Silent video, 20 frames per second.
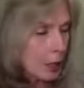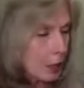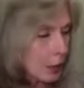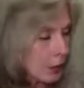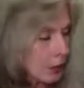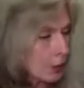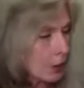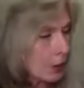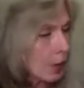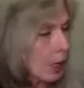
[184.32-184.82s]
you
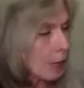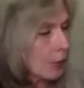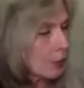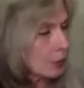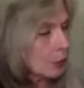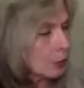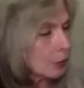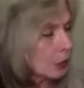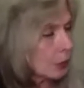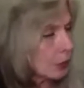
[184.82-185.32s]
know,
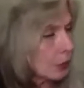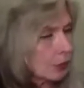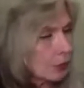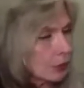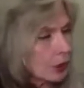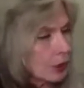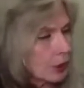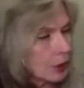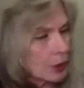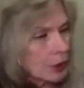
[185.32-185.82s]
times where
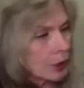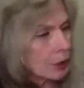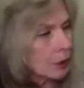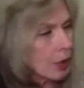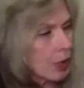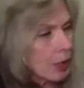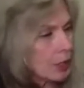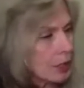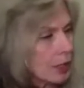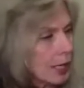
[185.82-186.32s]
you get
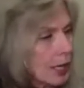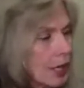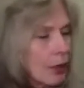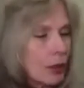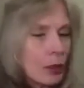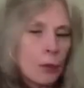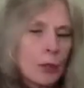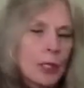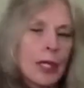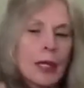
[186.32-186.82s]
knocked
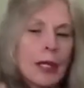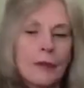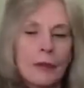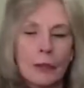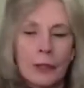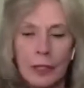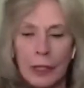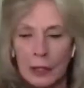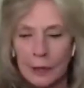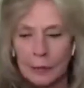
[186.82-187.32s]
out or
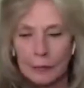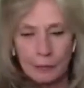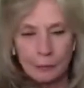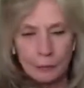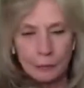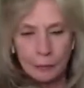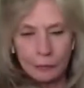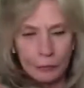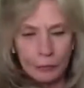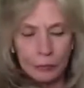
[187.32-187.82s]
whatever.
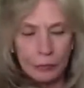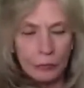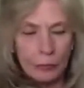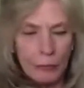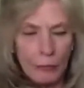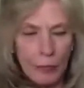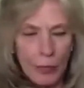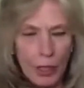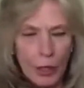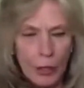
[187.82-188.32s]

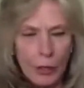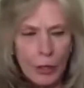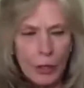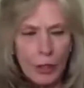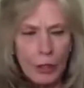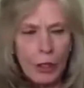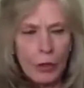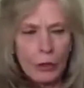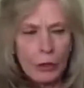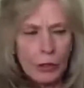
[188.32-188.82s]
You're in
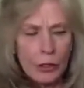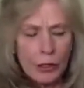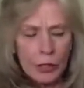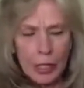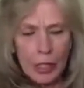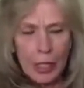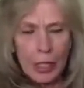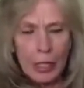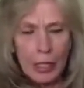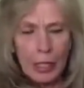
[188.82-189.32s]
an altered
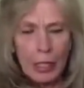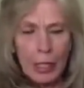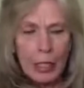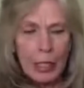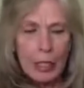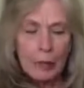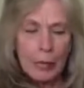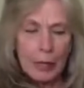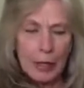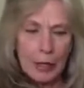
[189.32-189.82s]
state.
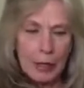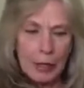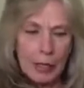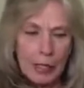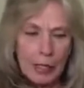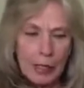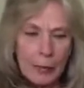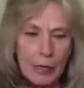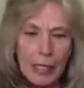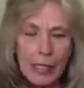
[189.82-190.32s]
But
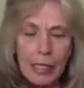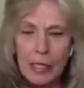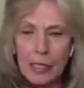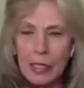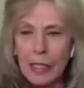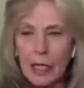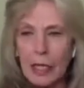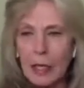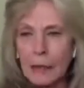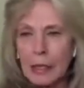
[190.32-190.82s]
these
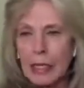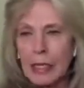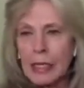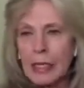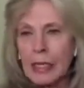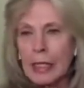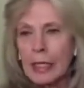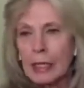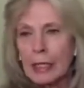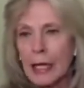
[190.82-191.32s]
beings come
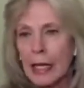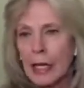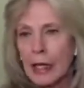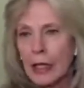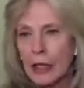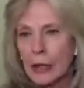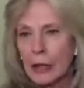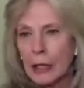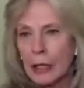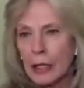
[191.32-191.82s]
in, they
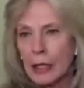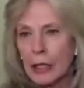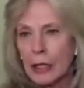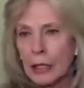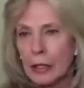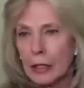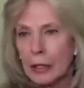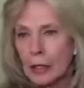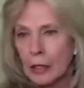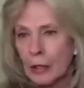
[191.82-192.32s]
anchor
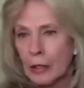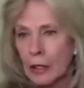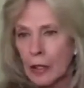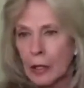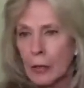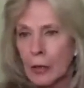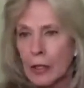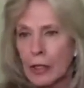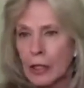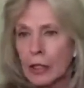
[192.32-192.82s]
in, you know,
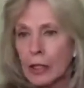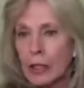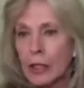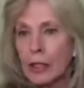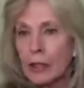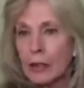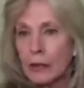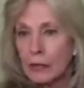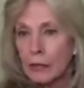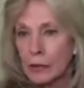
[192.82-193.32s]
they want to
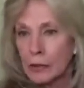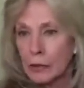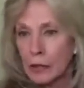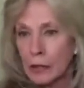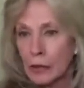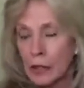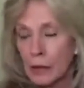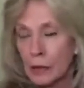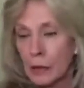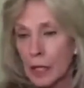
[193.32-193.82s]
live.
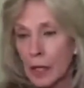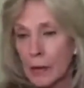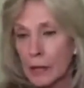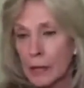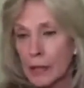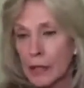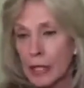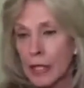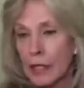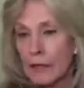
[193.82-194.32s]
So
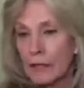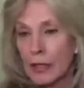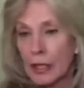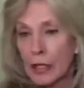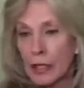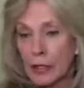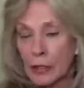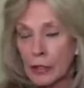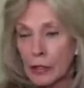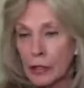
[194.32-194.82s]
sometimes they
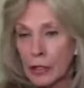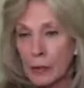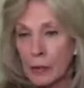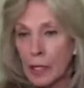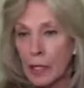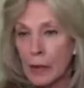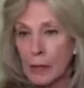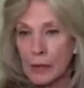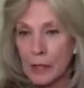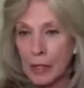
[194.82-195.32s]
affect you,
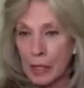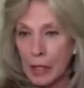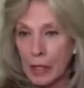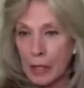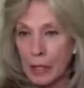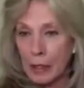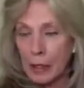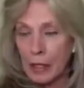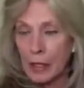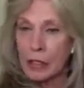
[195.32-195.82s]
sometimes
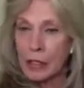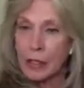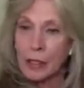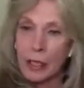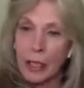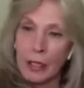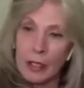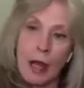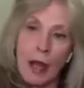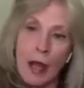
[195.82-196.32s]
they, they
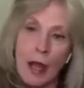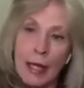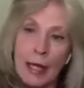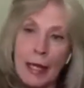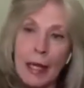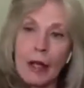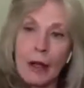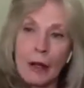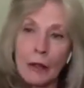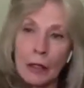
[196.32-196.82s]
just kind of
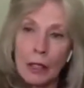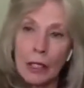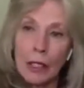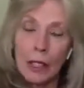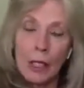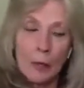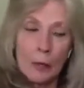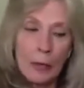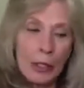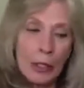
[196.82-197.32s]
hide out.
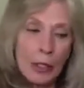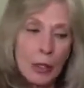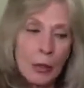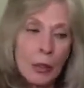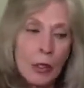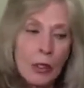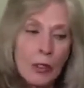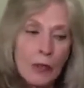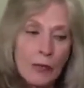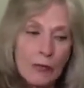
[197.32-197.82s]
But
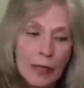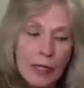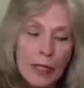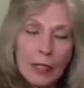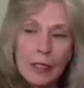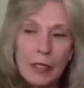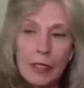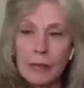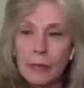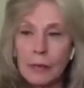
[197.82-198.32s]
you are
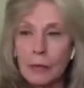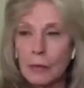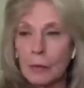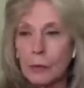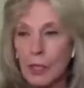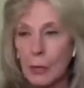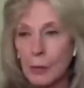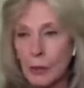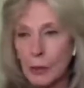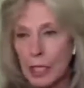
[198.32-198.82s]
affected
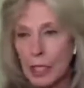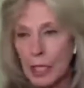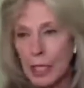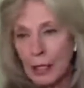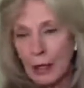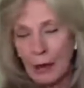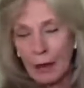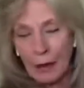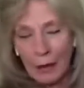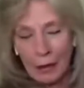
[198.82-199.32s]
when people
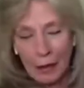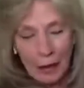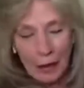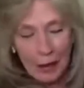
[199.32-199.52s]
take on,